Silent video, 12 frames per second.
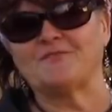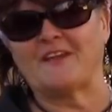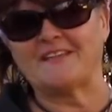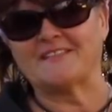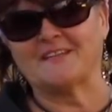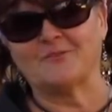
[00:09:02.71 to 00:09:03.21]

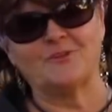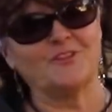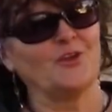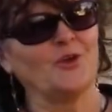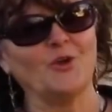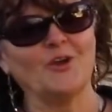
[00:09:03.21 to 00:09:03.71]
face it
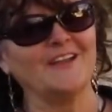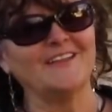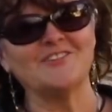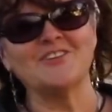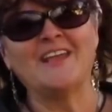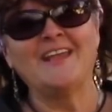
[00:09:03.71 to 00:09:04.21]
with
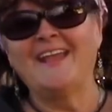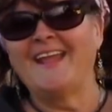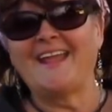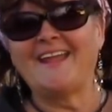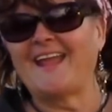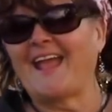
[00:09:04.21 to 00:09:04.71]
courage.
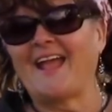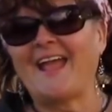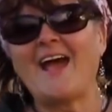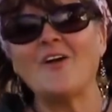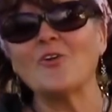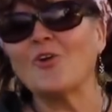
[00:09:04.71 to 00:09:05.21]

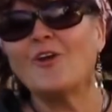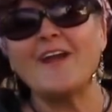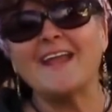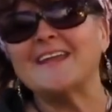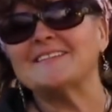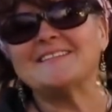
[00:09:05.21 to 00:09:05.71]
How
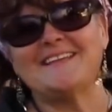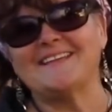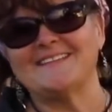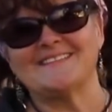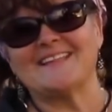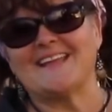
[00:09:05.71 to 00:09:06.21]
crazy
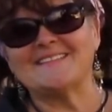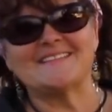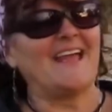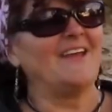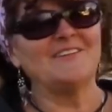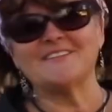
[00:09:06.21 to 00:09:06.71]
does that
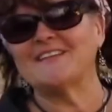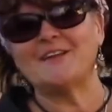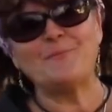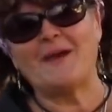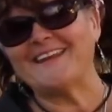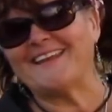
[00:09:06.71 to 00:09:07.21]
sound? Does
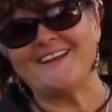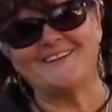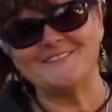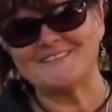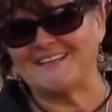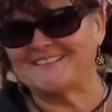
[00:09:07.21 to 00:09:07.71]
anybody
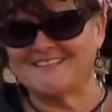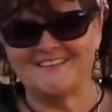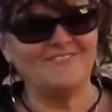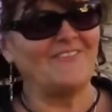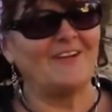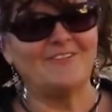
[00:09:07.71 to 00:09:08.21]
else identify